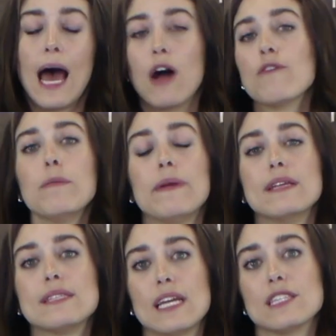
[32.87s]
LVP
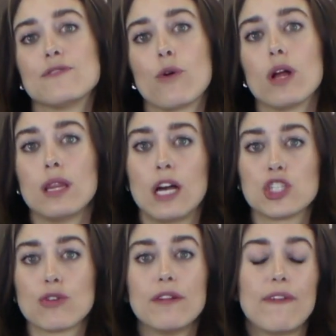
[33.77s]
stands for
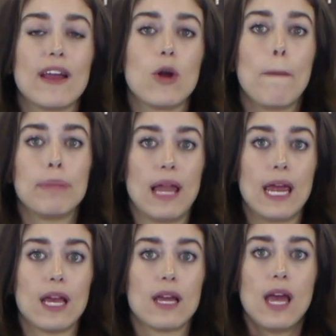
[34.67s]
Luxury Vinyl
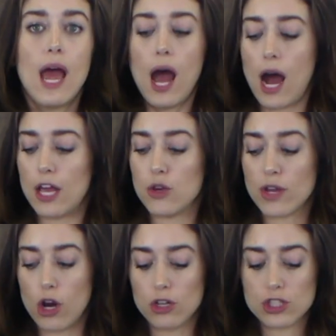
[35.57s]
Plank. You
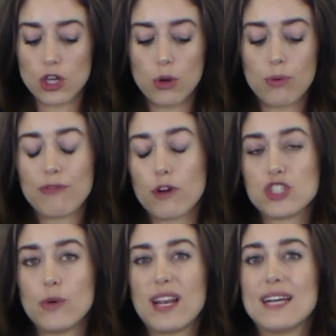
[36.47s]
can also refer
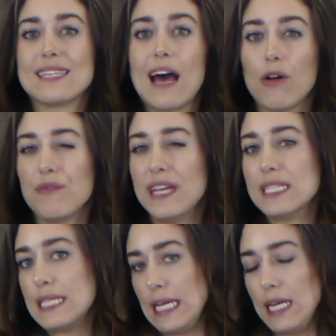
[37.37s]
to it as
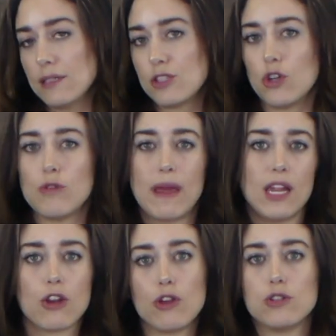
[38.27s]
LVT, so you may
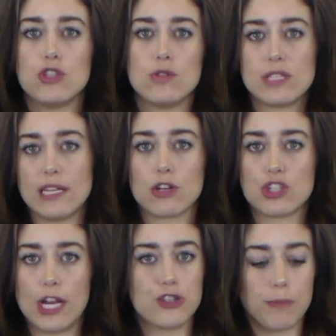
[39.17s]
hear those used
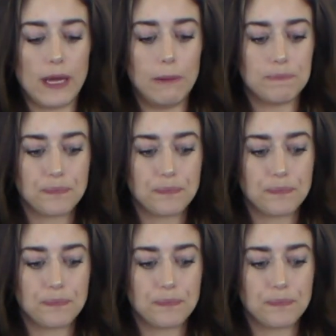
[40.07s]
interchangeably.